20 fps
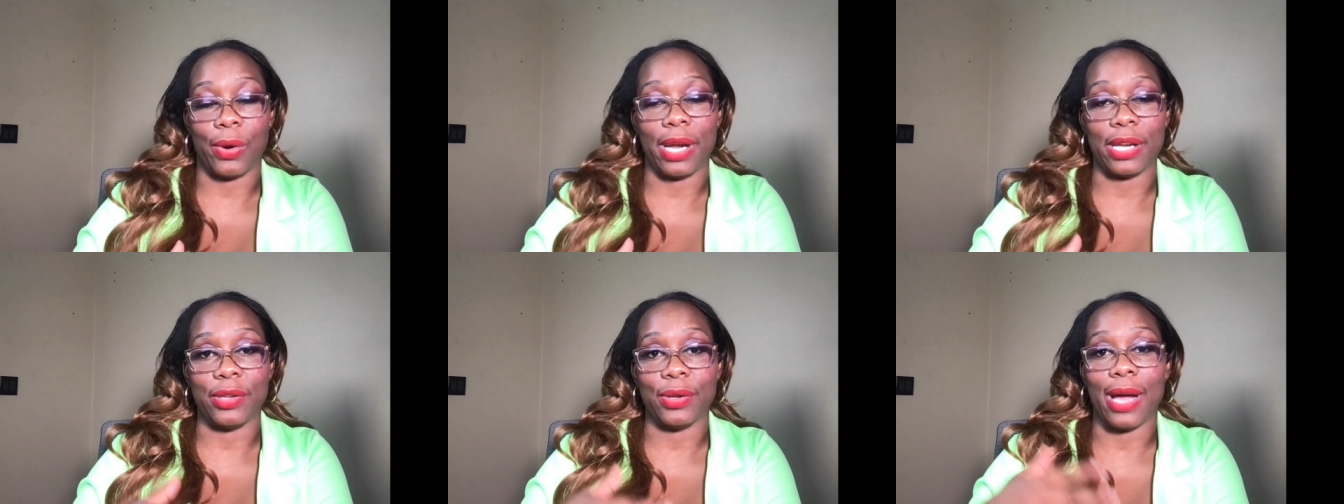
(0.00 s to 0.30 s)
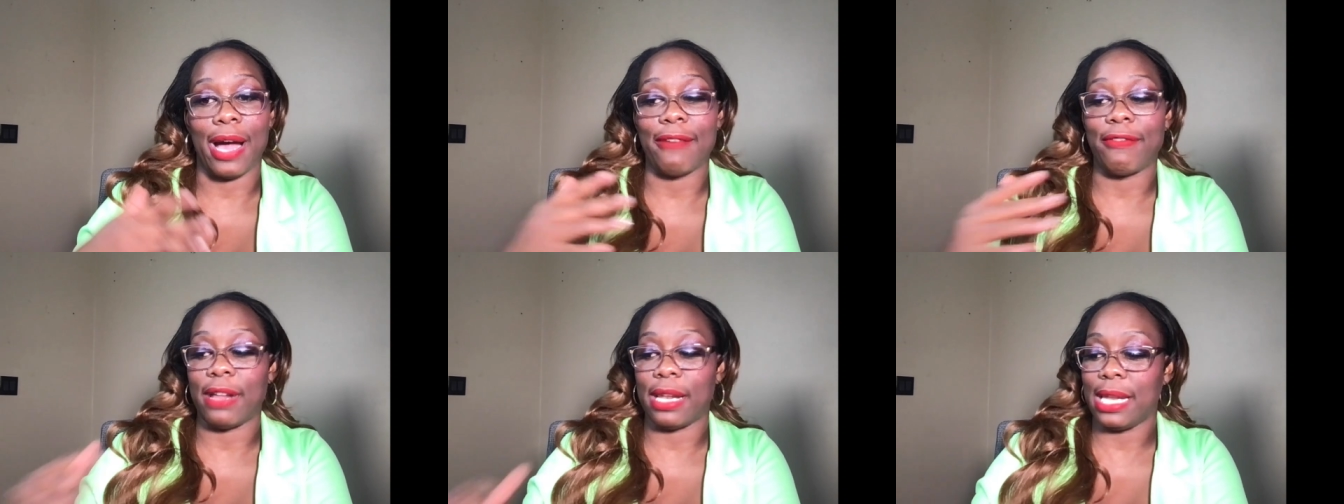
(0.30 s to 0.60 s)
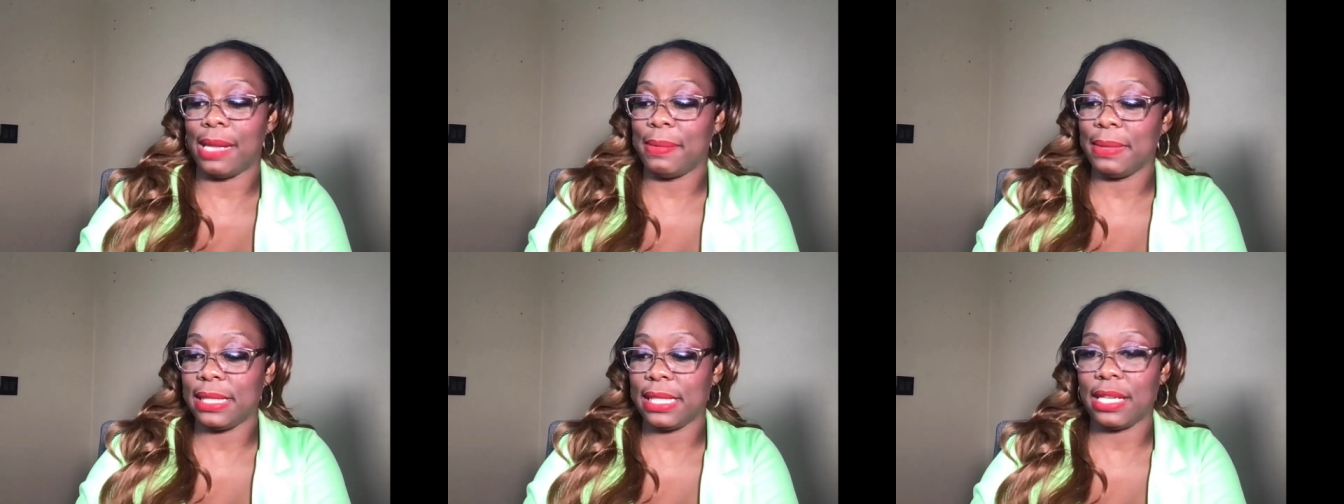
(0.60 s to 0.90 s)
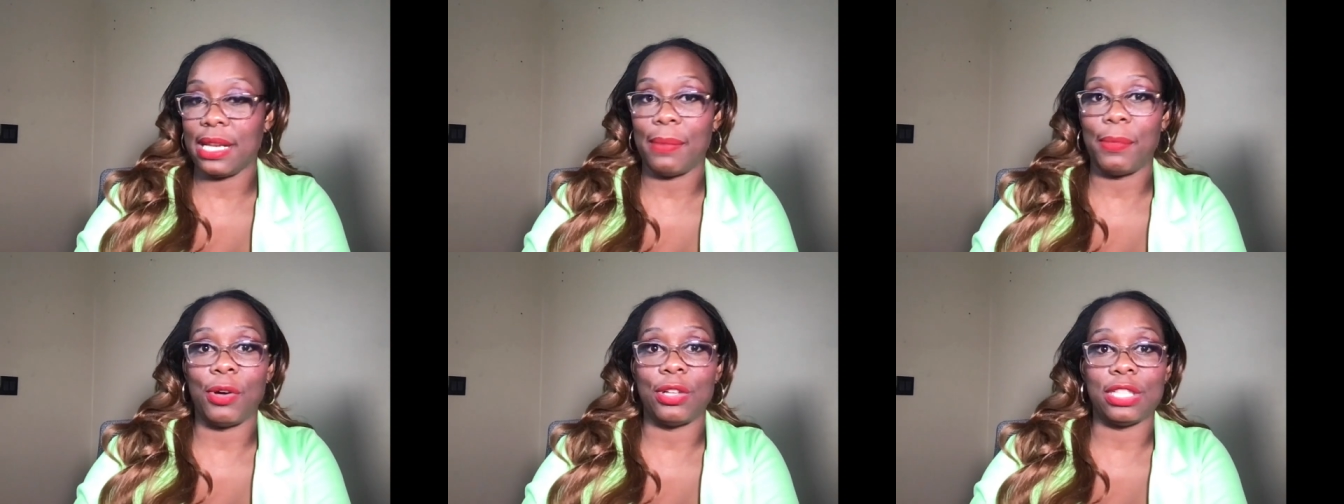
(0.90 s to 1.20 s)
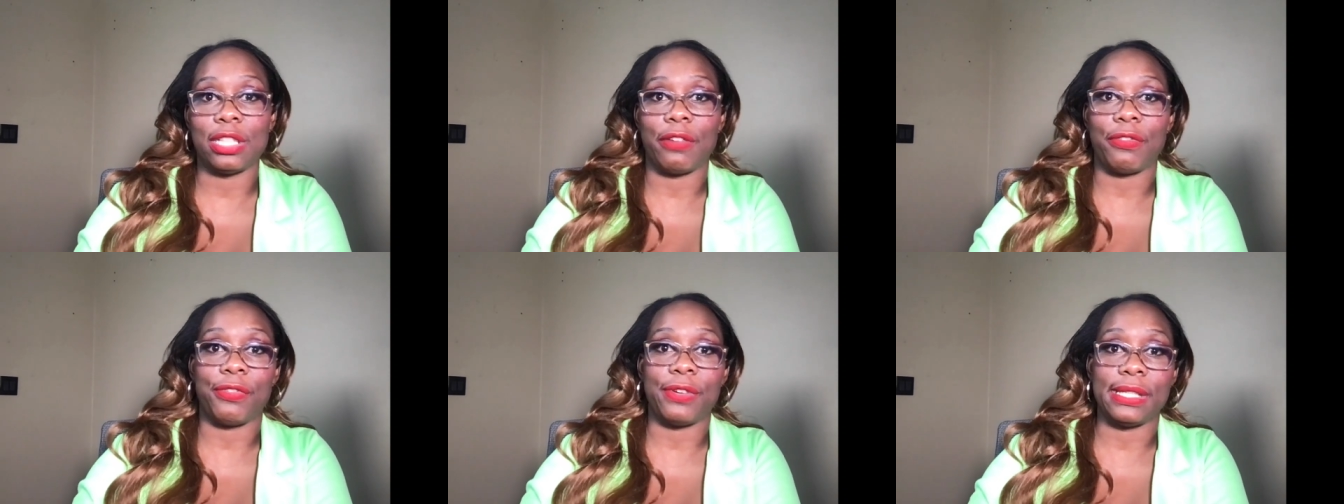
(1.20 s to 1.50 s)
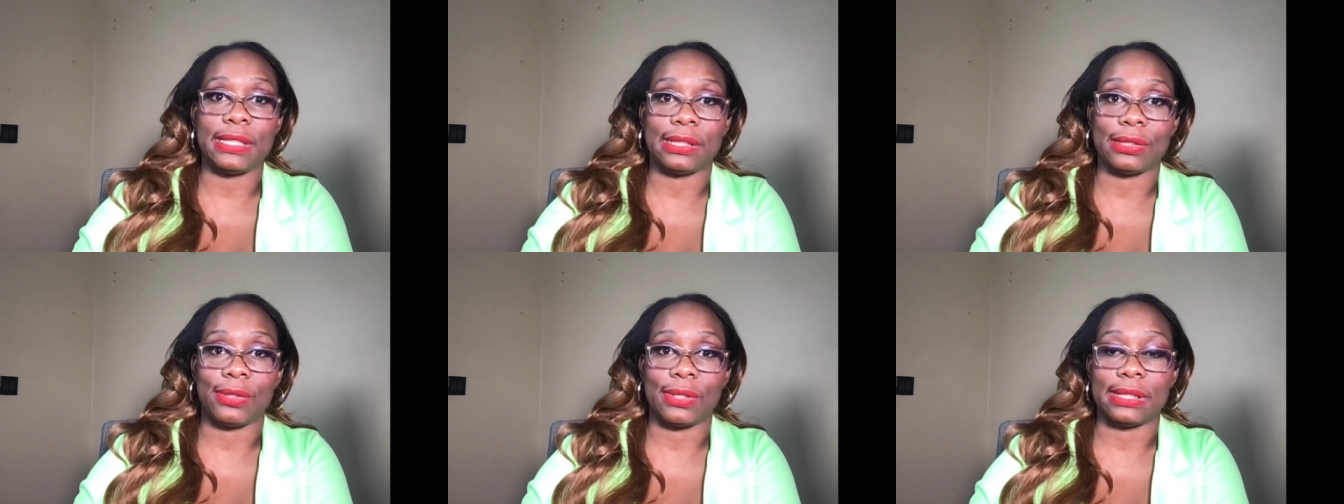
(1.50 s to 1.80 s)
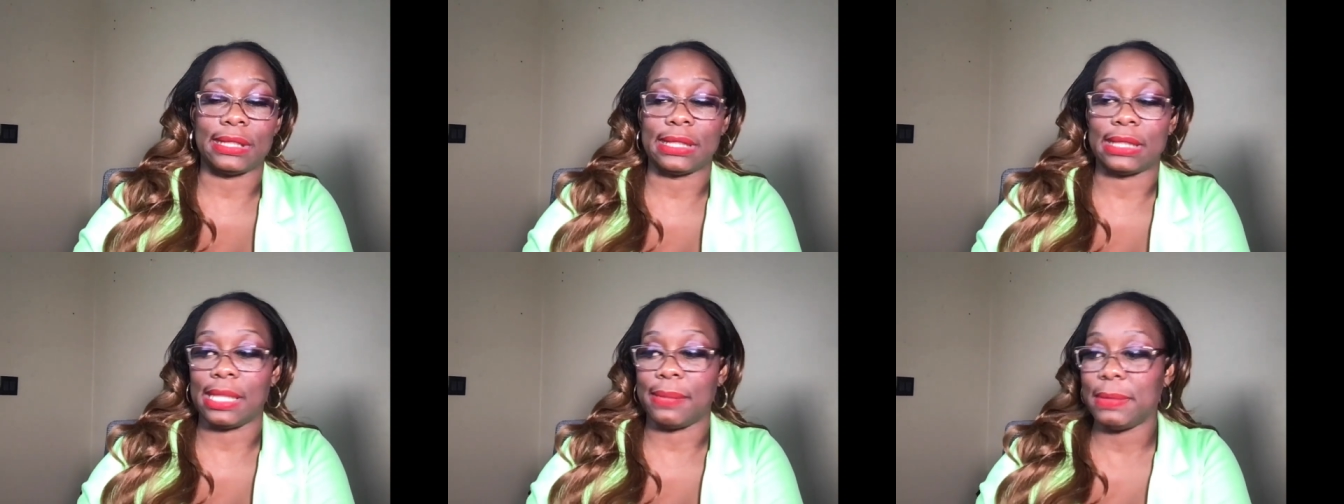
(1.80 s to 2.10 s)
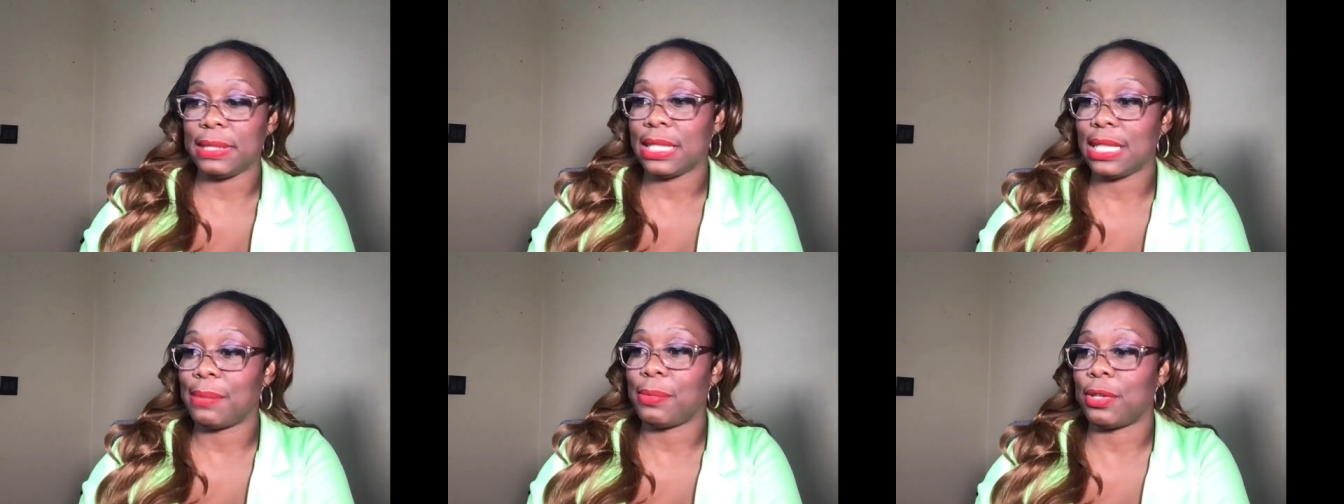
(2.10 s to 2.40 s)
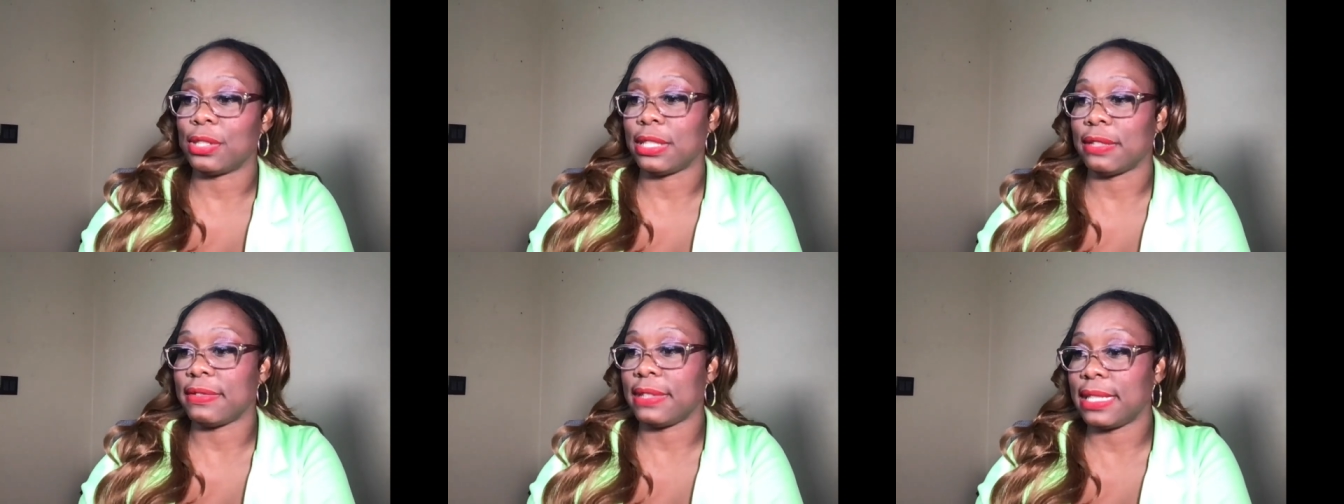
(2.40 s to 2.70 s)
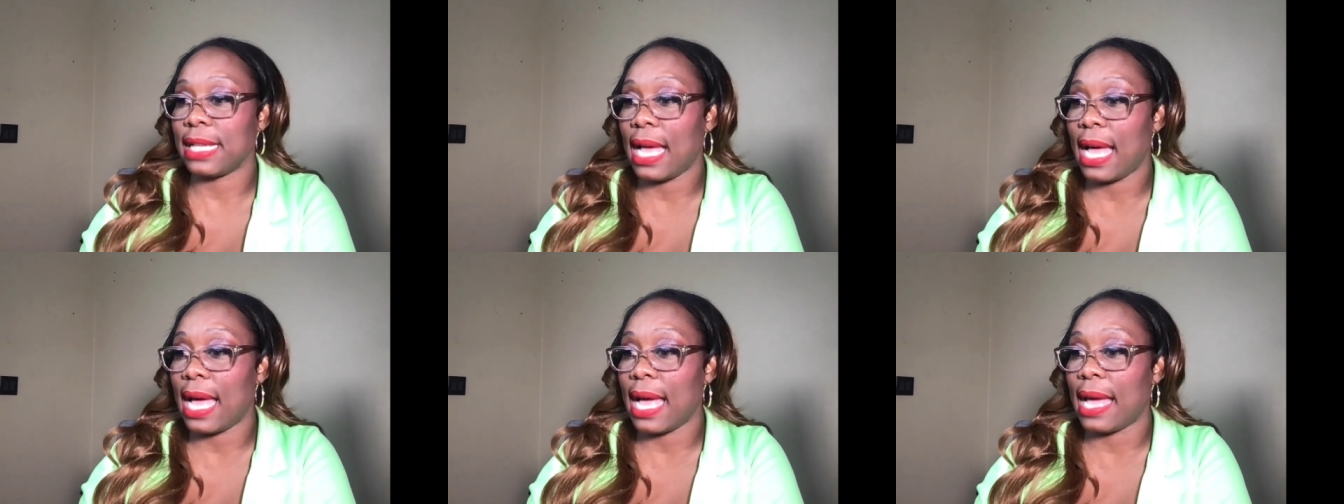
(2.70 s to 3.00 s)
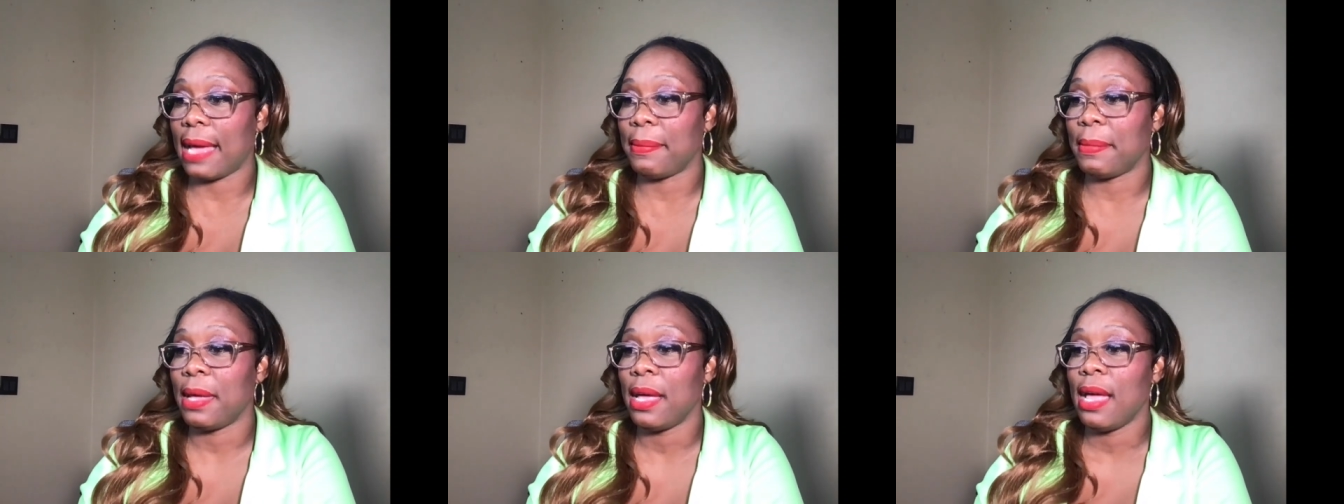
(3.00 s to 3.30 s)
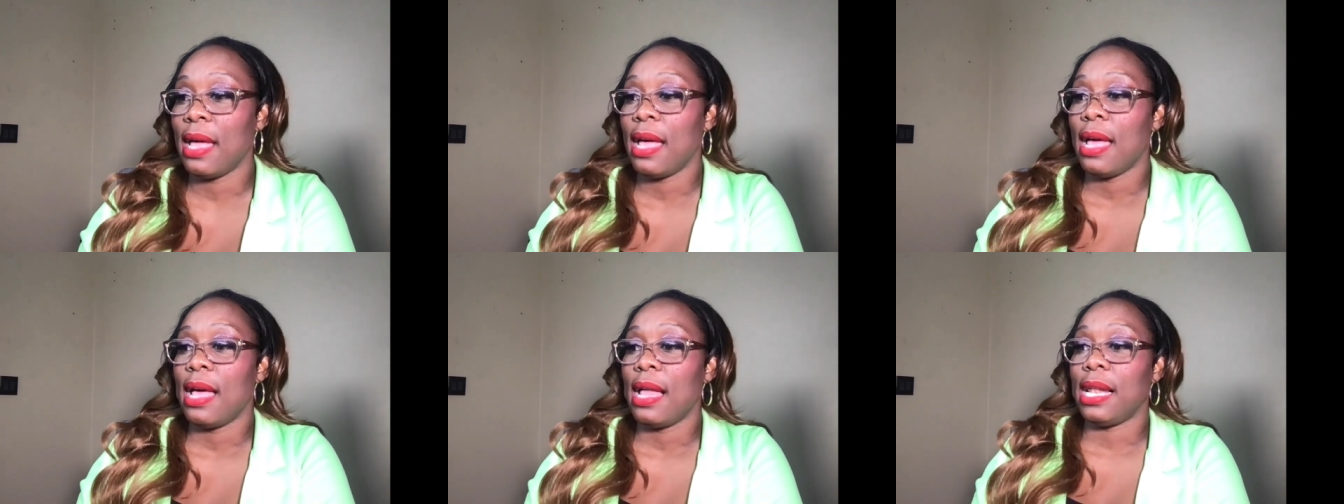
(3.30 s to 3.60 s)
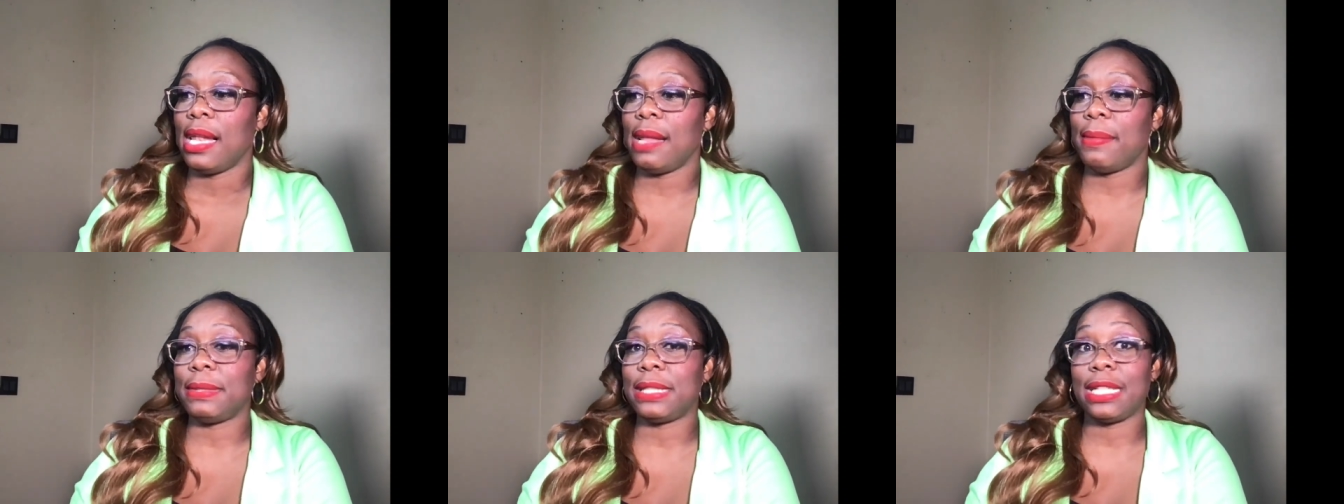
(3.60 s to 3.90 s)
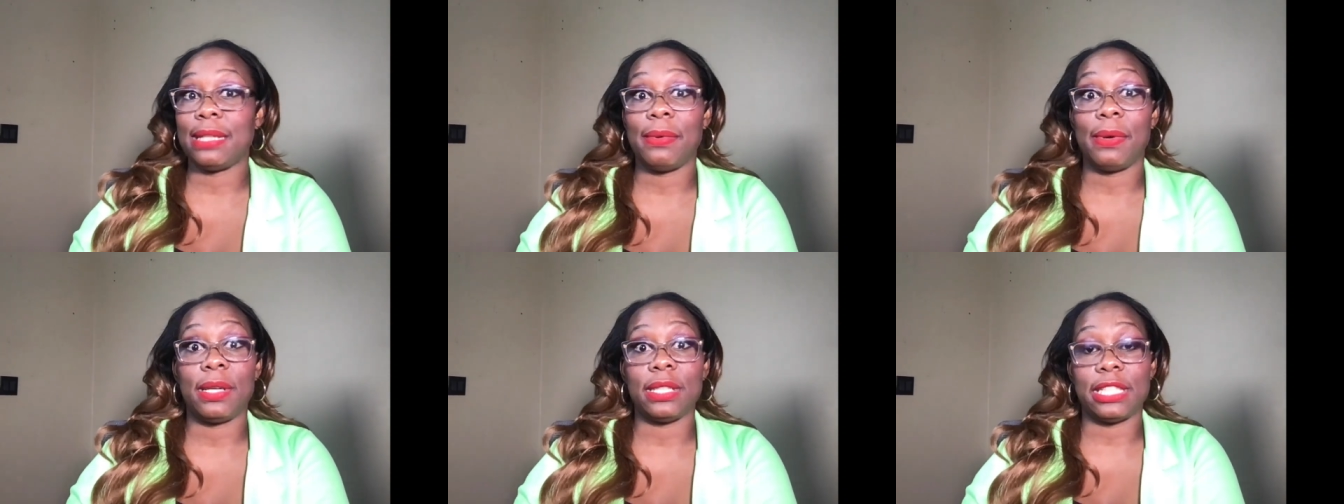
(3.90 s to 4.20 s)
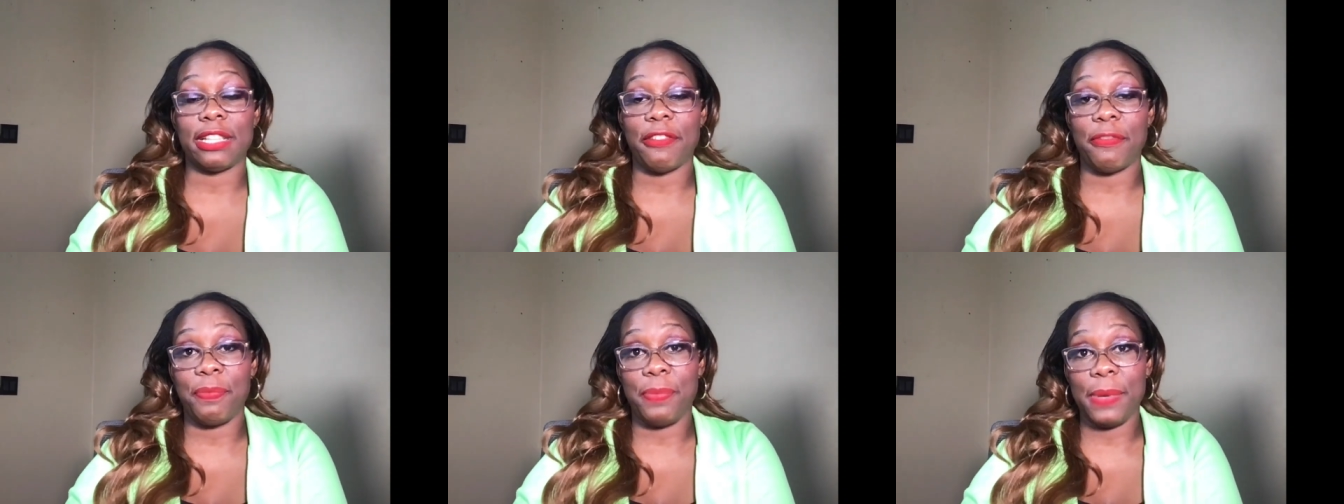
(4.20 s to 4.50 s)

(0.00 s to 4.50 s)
And you have a limited amount of resources, limited amount of time, limited amount of